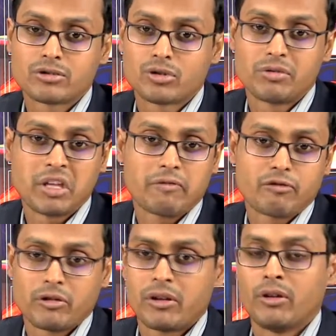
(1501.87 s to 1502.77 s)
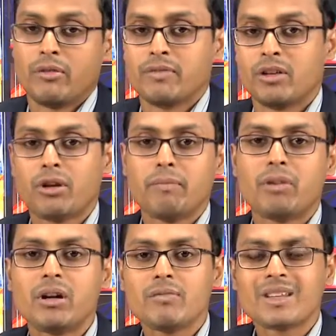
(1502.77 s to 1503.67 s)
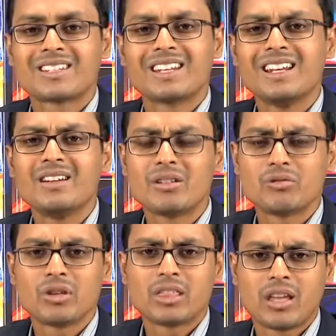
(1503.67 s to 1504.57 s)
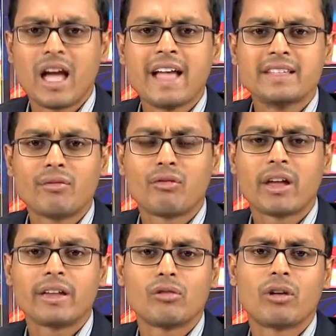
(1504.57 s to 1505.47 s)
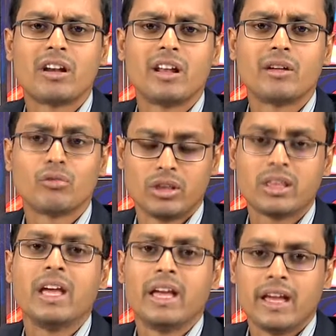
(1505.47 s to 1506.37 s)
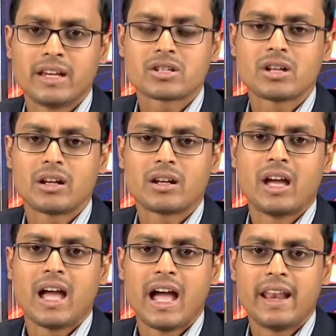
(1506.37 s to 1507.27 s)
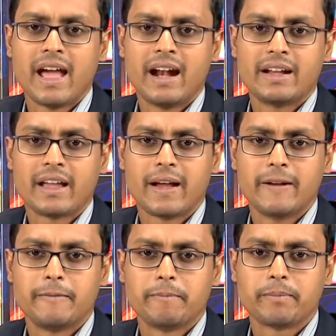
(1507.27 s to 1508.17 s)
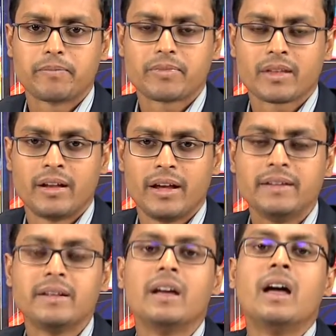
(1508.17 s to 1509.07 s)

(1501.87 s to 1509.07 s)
So, therefore, you can pretty much deal it with as if like you are dealing with ester and aldehyde, right.